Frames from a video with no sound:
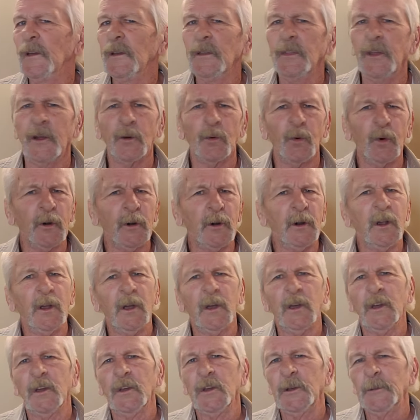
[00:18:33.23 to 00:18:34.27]
There were
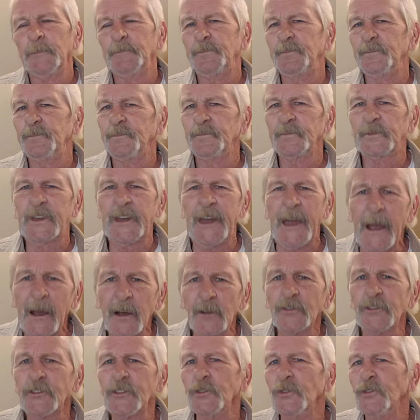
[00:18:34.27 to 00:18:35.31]

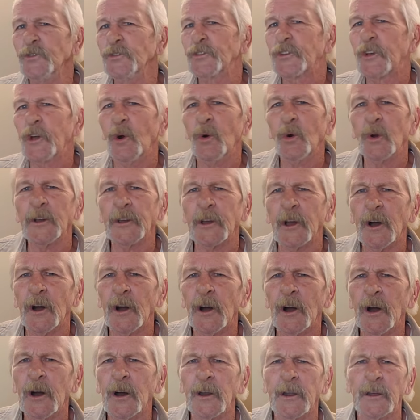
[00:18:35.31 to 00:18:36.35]
councils going
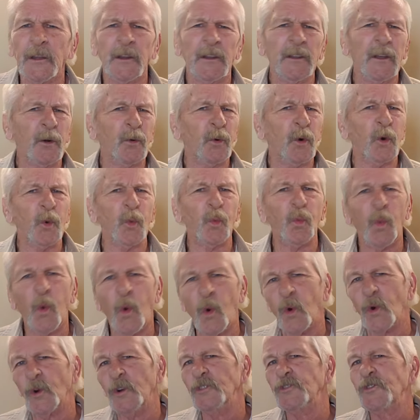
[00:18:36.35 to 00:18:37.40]
on, and there were
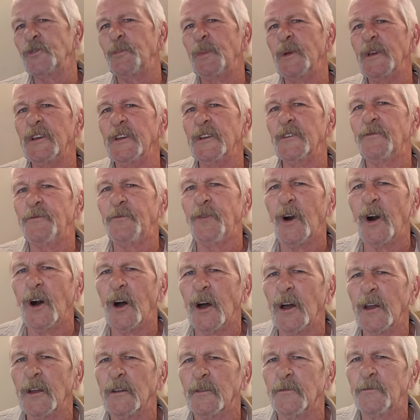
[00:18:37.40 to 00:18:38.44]
wars being
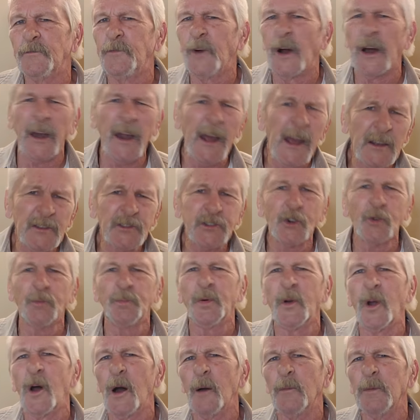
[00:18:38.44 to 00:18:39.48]
fought, and financial
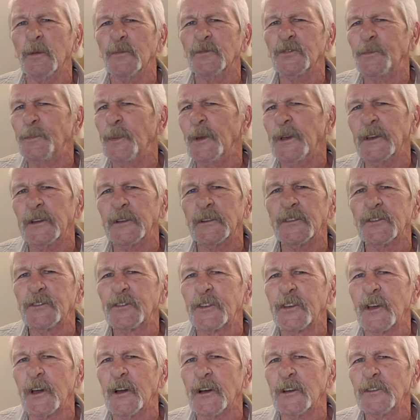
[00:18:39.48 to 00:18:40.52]
problems being
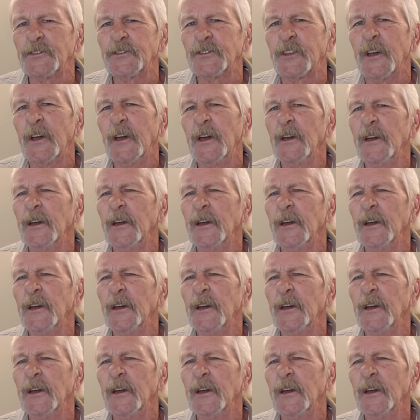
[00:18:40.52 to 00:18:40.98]
discussed,